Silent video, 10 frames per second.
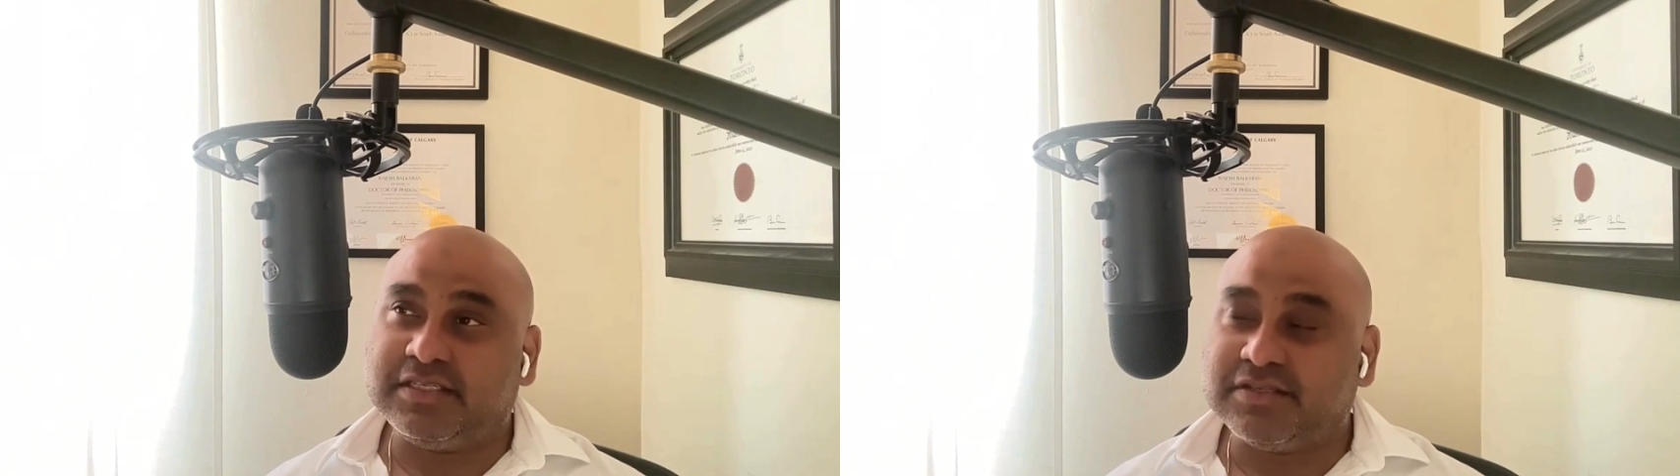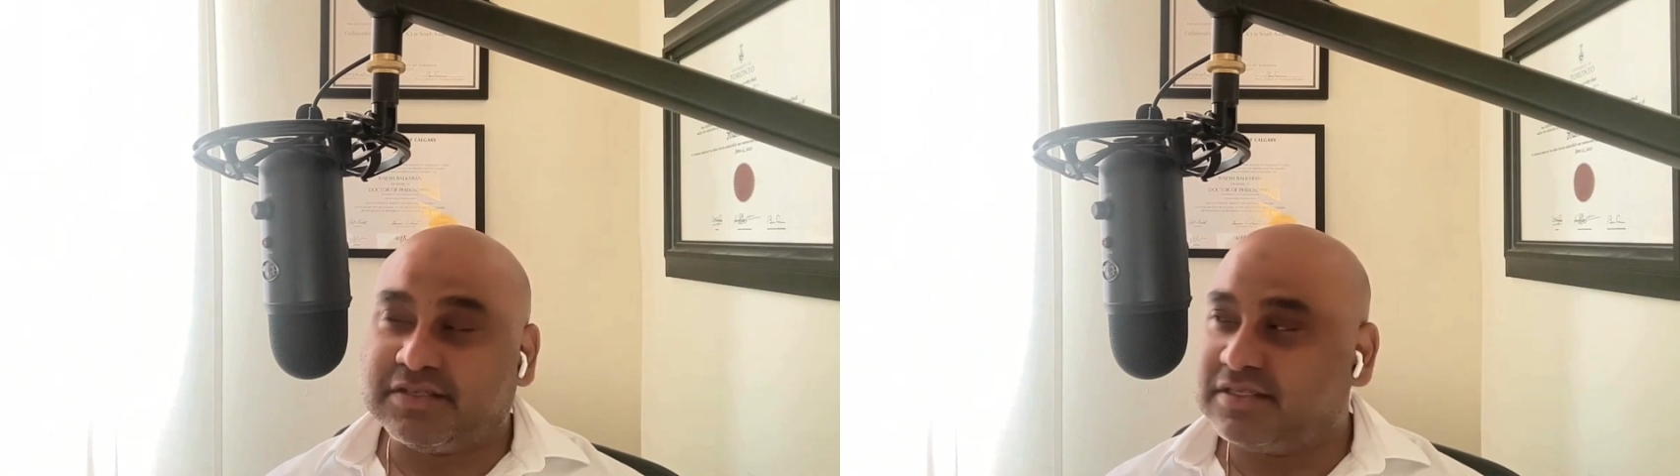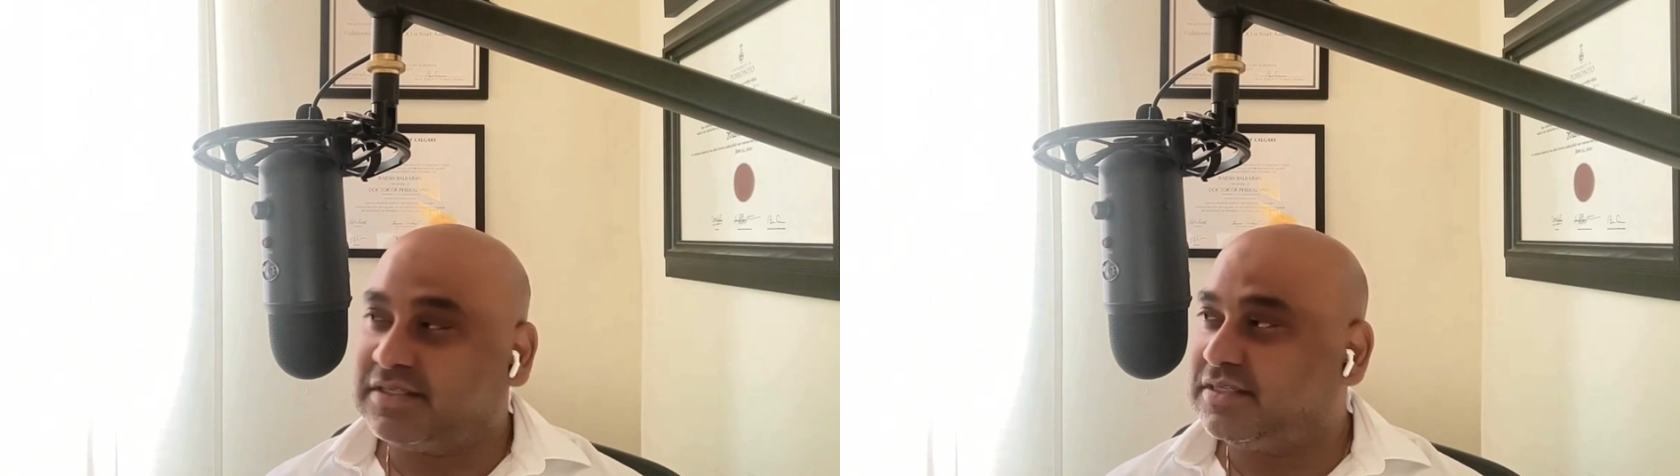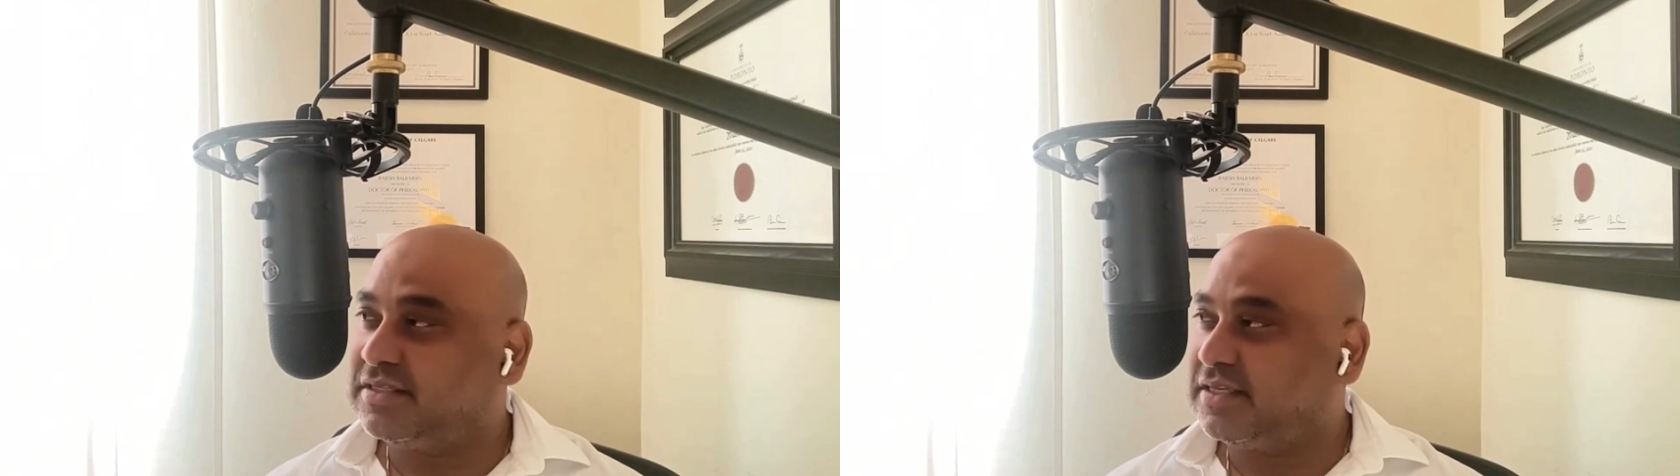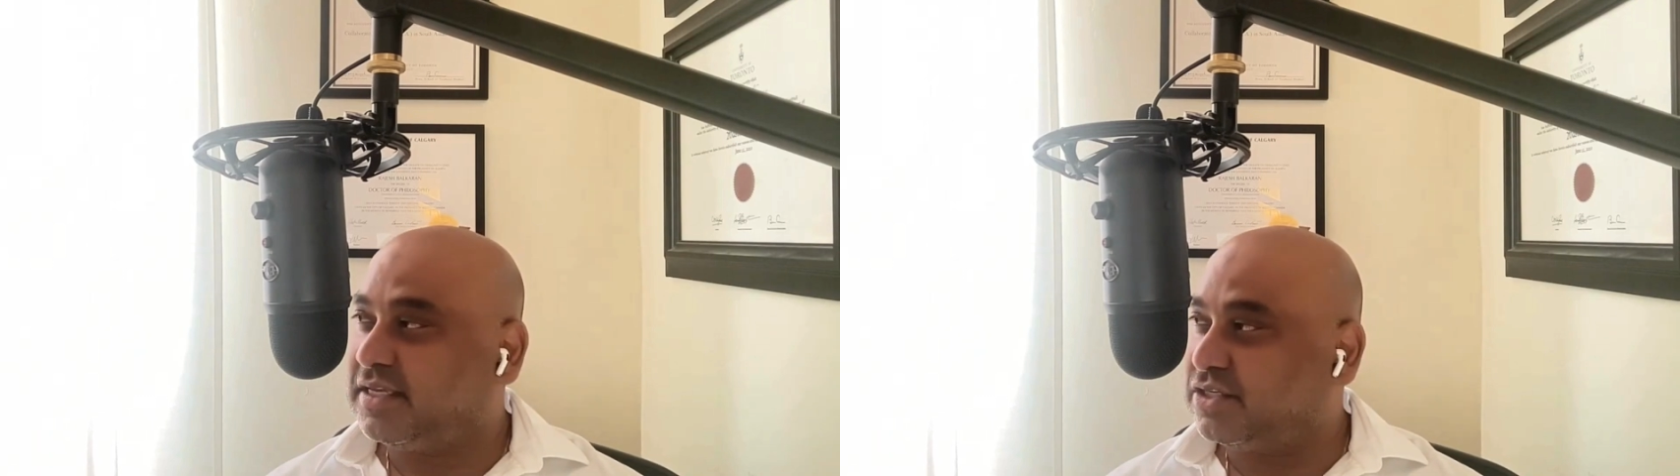
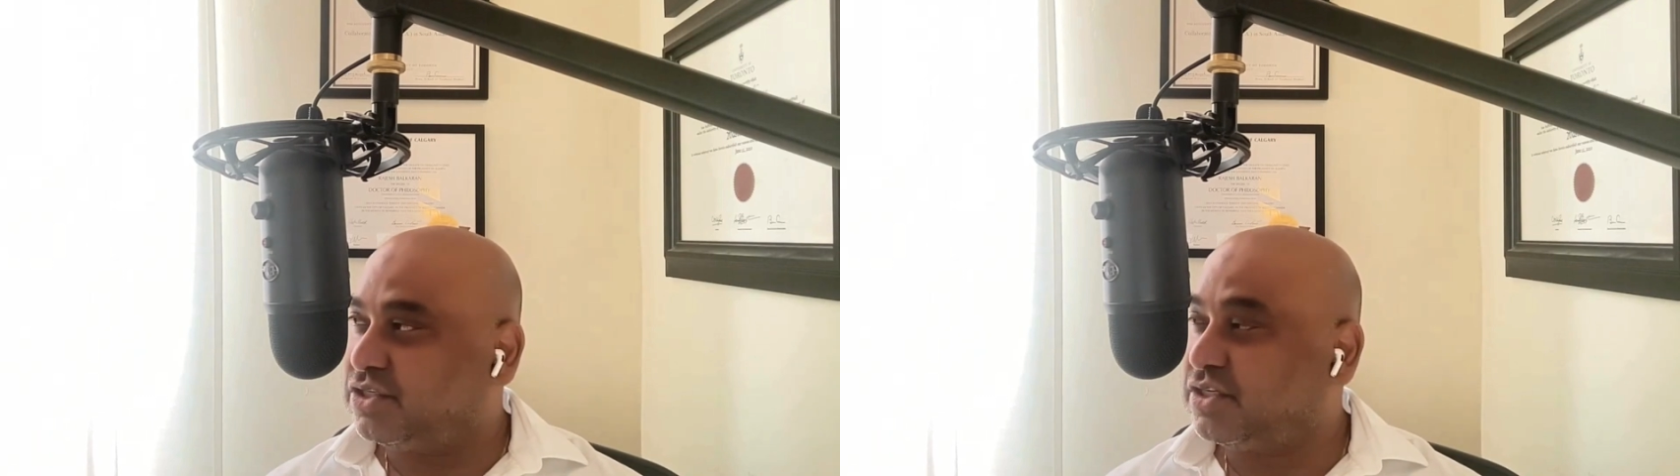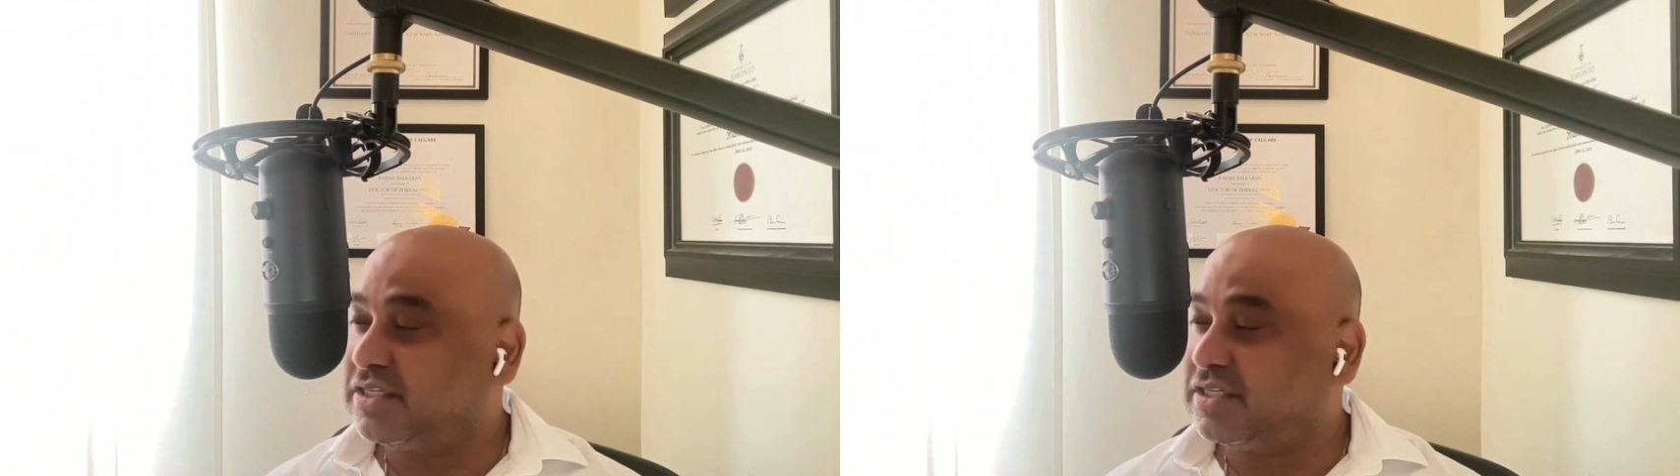years ish,